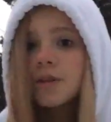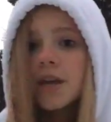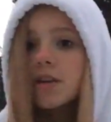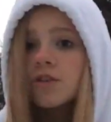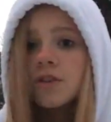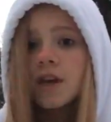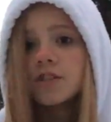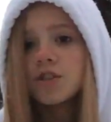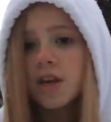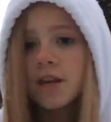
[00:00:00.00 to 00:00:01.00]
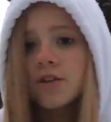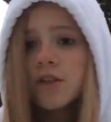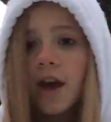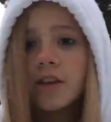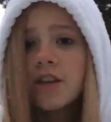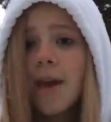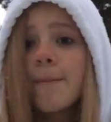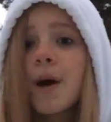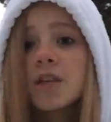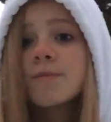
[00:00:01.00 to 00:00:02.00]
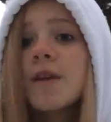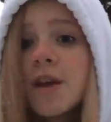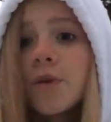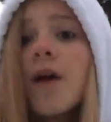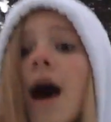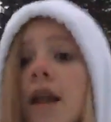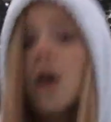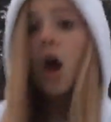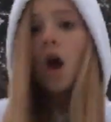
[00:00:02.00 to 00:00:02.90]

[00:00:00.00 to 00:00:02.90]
you can't do this, you can't do that, you can't boss me around.